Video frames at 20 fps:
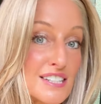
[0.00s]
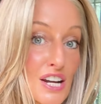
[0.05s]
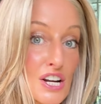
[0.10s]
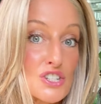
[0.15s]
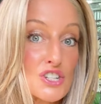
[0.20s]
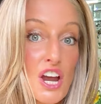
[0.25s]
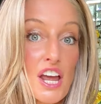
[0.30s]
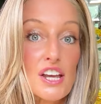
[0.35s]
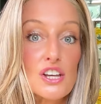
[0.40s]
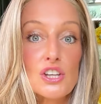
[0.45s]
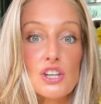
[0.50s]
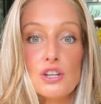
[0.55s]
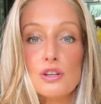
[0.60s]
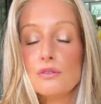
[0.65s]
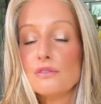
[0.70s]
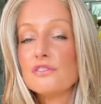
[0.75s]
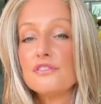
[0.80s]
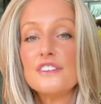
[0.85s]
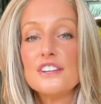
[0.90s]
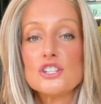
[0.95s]
such a
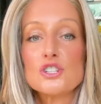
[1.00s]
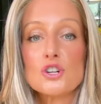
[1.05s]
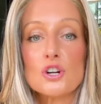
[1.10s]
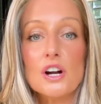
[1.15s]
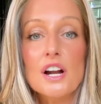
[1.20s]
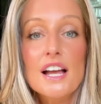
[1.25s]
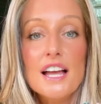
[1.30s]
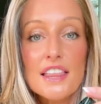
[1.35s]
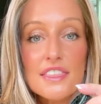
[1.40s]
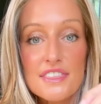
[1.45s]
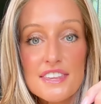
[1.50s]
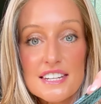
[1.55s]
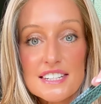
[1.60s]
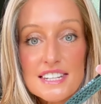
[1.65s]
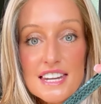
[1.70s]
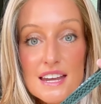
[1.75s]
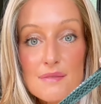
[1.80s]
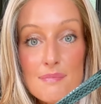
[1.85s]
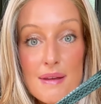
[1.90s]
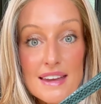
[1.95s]
cute feature. This
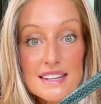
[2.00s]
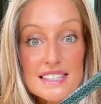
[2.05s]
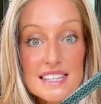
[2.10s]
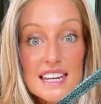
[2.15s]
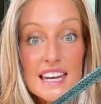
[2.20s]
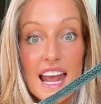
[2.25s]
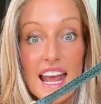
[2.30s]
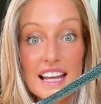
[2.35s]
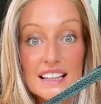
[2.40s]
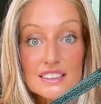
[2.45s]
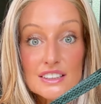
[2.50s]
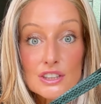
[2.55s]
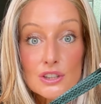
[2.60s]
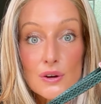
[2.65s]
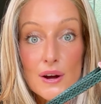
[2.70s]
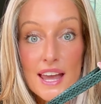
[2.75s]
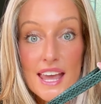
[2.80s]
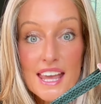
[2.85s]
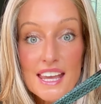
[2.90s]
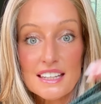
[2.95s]
makes it a
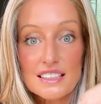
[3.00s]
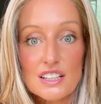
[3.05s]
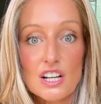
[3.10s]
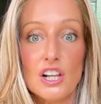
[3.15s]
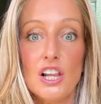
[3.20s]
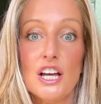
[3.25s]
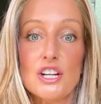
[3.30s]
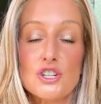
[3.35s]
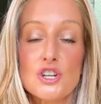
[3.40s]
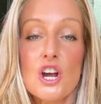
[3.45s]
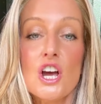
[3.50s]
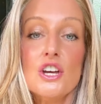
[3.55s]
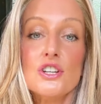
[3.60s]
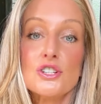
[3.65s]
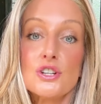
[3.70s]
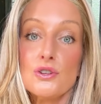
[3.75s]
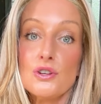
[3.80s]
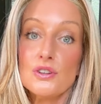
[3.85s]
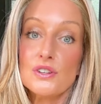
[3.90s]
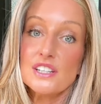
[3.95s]
little hand clutch,
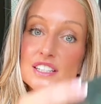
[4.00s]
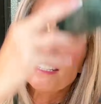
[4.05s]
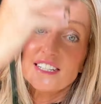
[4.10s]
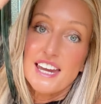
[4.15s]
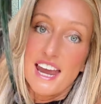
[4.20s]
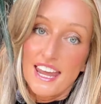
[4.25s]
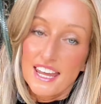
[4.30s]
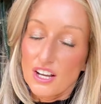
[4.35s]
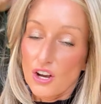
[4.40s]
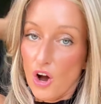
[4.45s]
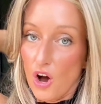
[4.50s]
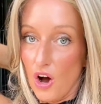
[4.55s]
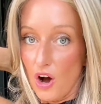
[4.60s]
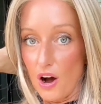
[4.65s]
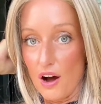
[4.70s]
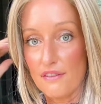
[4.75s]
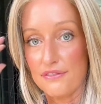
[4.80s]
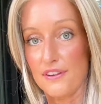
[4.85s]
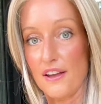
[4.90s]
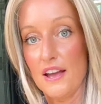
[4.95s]
so you can take
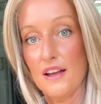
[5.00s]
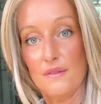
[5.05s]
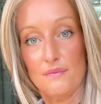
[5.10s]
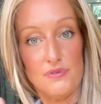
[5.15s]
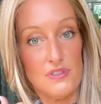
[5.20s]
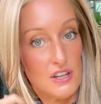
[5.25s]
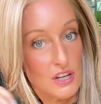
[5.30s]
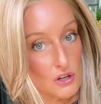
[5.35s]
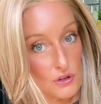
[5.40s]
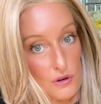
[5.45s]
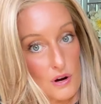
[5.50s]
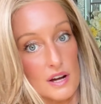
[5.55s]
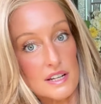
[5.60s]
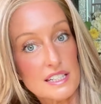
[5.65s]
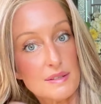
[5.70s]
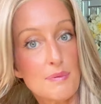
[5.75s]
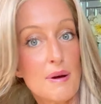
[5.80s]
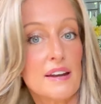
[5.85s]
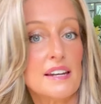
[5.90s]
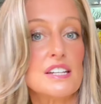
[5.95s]
off the
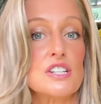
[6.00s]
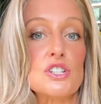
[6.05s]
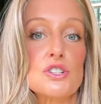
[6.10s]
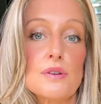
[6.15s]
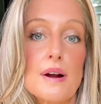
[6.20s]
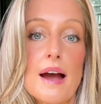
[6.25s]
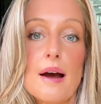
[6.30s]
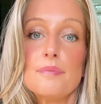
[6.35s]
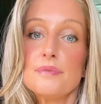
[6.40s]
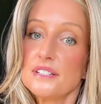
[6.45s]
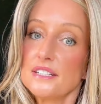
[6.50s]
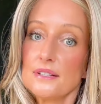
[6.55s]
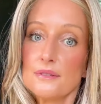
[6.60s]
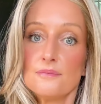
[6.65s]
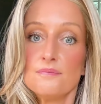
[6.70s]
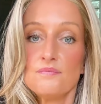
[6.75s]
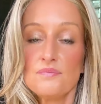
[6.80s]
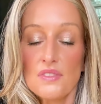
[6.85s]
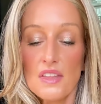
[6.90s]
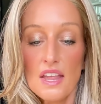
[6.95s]
crossbody straps
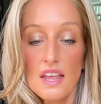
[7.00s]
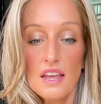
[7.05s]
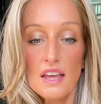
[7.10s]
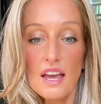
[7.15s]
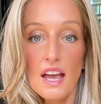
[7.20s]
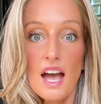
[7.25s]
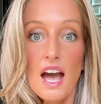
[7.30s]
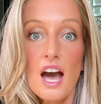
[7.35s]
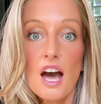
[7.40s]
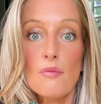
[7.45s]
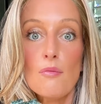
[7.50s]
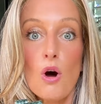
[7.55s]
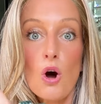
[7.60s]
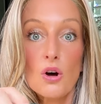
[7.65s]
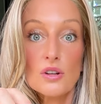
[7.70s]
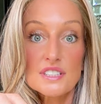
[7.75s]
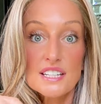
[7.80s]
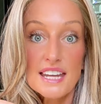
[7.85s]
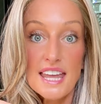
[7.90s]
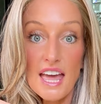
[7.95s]

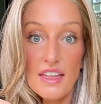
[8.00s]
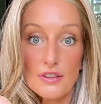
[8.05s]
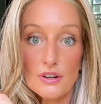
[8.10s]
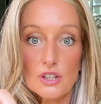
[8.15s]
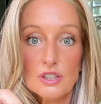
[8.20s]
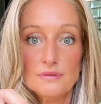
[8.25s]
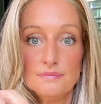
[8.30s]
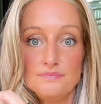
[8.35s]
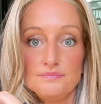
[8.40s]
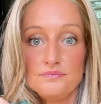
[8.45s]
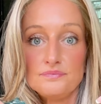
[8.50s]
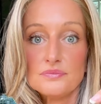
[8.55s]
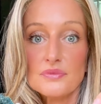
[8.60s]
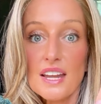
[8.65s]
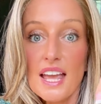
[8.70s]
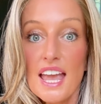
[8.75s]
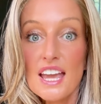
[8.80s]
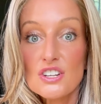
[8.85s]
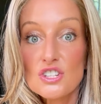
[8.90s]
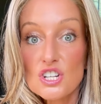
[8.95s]
all together
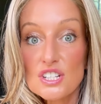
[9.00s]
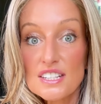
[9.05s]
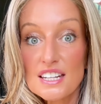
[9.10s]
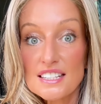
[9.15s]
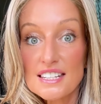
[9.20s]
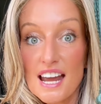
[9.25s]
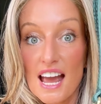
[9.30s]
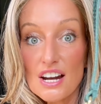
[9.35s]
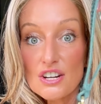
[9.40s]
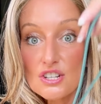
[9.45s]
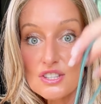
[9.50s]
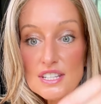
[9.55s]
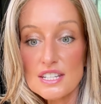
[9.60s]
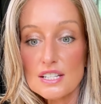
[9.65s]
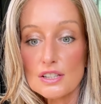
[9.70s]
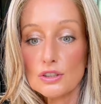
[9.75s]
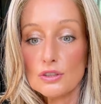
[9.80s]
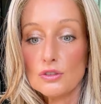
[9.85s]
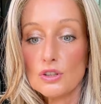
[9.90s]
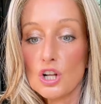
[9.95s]
and just attach
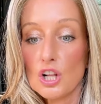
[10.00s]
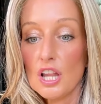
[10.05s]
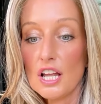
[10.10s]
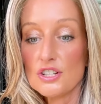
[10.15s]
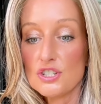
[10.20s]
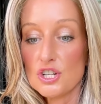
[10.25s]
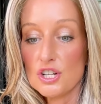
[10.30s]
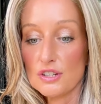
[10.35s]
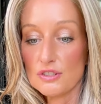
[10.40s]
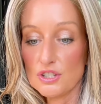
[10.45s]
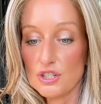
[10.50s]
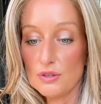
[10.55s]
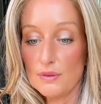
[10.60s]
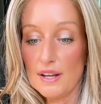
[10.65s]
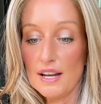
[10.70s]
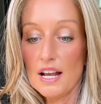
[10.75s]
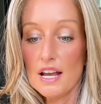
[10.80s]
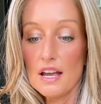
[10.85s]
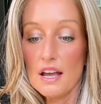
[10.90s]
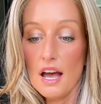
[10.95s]
this little clutch here to
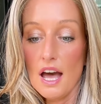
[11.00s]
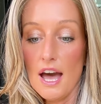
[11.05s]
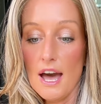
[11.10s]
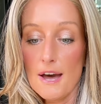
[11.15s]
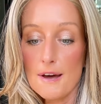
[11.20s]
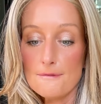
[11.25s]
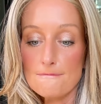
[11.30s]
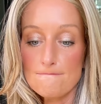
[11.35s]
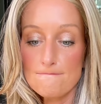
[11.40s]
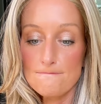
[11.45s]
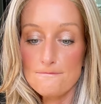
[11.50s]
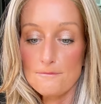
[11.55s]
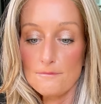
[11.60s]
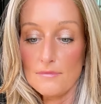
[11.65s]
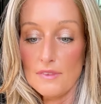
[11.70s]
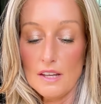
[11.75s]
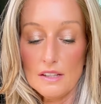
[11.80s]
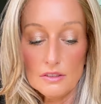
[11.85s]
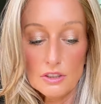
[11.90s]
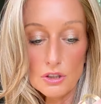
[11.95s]
it,
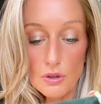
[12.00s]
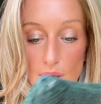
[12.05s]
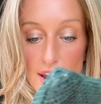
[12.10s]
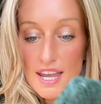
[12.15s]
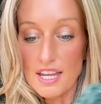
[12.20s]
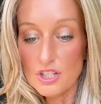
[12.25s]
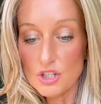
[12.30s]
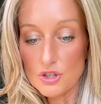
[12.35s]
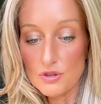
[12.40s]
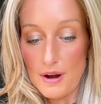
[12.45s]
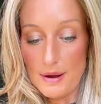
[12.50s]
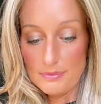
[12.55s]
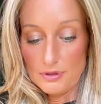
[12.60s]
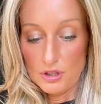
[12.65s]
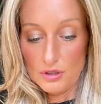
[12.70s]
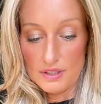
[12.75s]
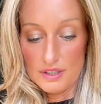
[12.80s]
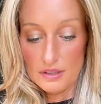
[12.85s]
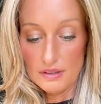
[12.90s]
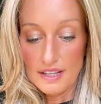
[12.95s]
little hand strap
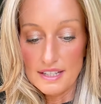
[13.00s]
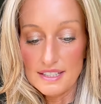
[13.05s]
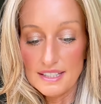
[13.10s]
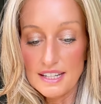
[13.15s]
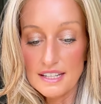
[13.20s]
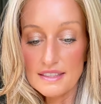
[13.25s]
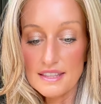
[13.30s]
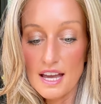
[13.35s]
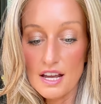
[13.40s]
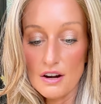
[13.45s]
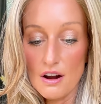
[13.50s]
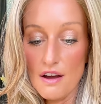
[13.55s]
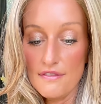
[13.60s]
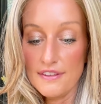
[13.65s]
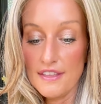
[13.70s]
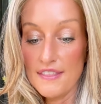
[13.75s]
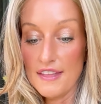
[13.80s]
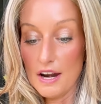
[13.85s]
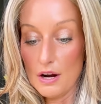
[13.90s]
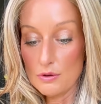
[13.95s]
to it. So let's get that off,
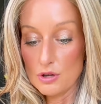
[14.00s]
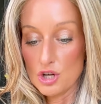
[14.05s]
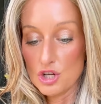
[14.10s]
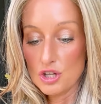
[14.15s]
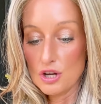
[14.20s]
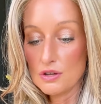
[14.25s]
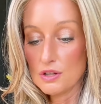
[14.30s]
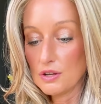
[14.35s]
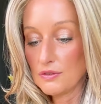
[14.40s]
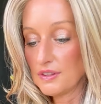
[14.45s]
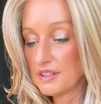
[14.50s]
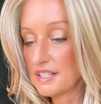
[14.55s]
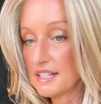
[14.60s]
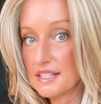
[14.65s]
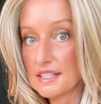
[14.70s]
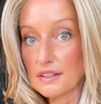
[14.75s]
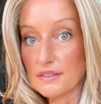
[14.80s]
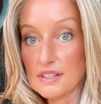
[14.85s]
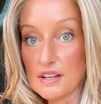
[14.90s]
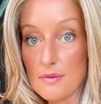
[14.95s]
and then I will show you the
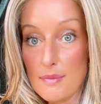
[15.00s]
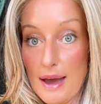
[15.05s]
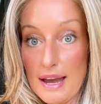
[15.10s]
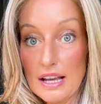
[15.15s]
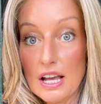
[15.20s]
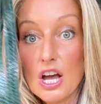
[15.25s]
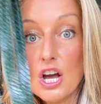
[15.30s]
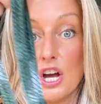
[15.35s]
details of the bag.